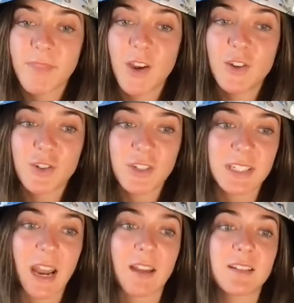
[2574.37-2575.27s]

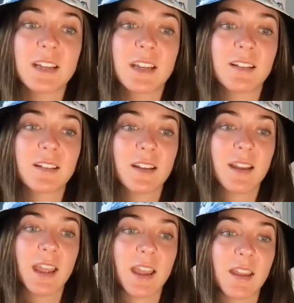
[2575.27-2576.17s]
understanding
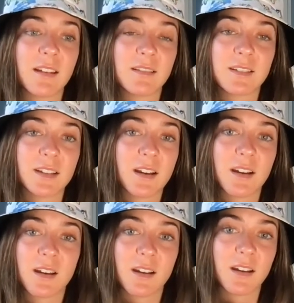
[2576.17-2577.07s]
and
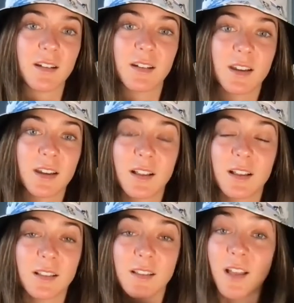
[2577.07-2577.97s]

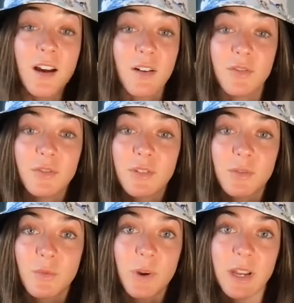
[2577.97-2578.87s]
love
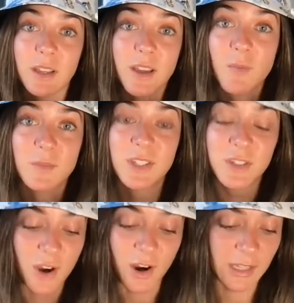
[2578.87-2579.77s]
when it comes to
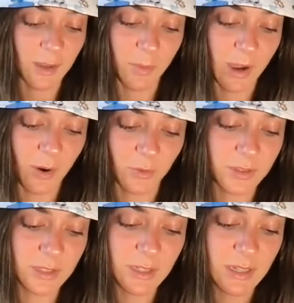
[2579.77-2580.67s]
talking
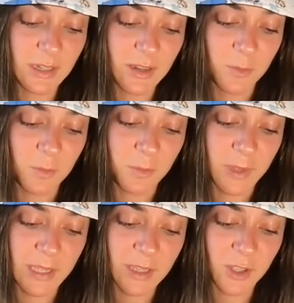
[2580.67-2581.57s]
about
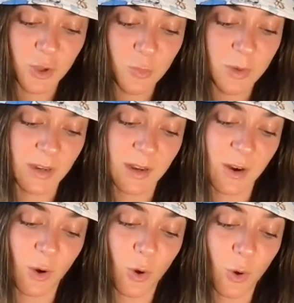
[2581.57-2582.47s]
being a human,
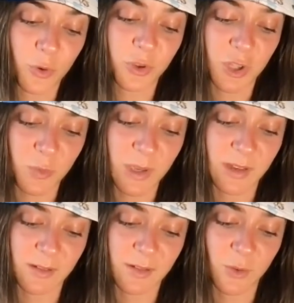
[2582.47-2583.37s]
and a whole
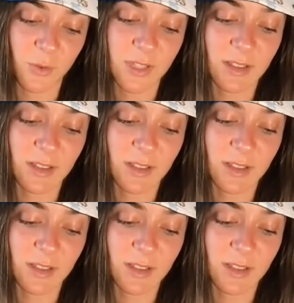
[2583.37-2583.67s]
human who's